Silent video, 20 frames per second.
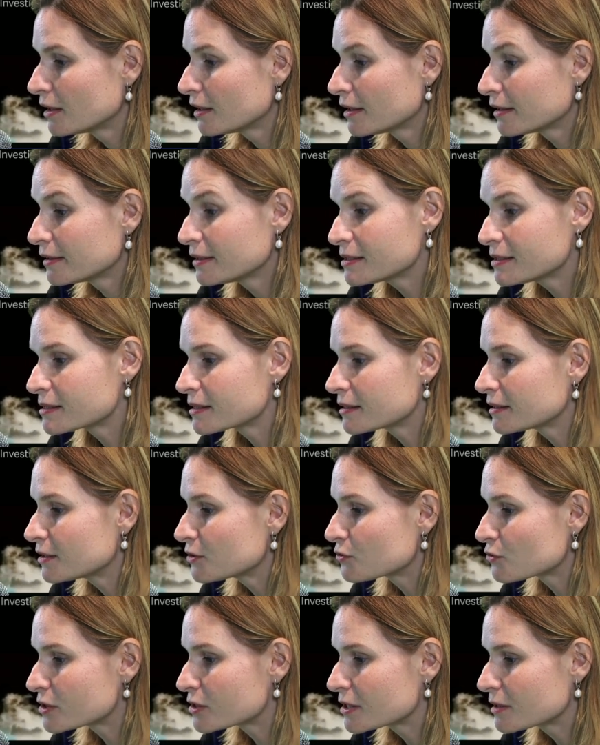This is an
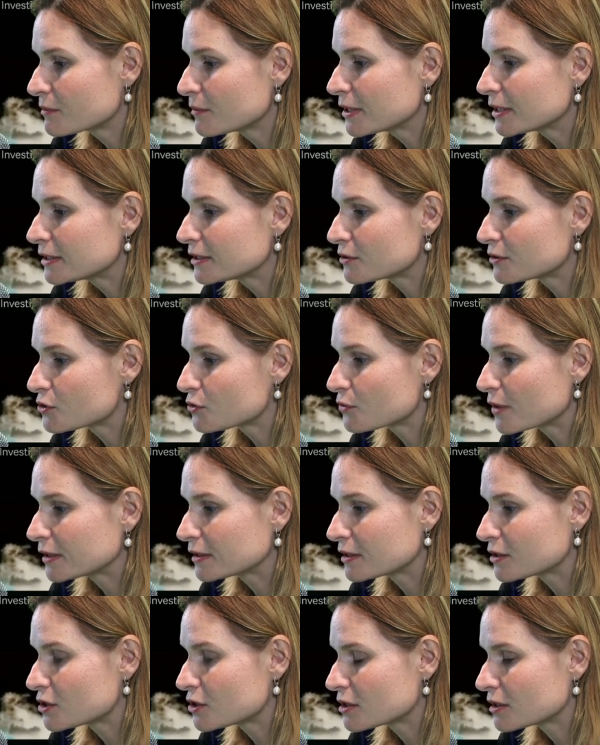interesting military
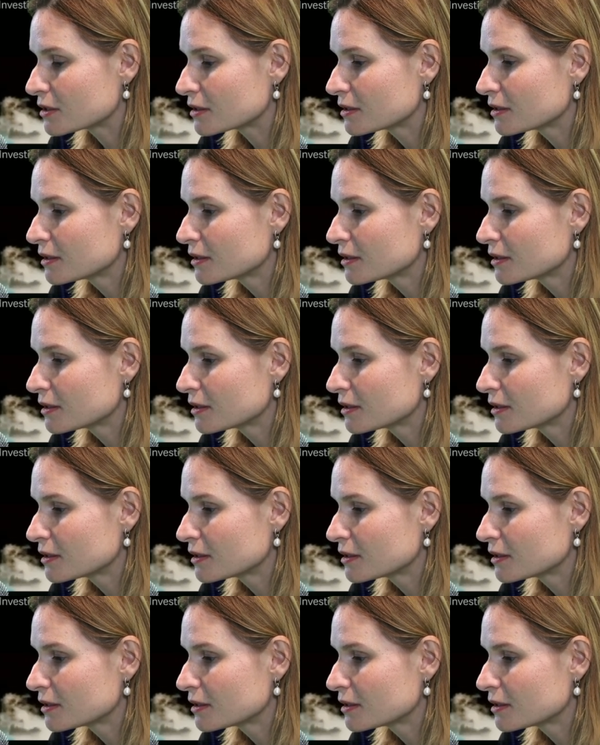strategy.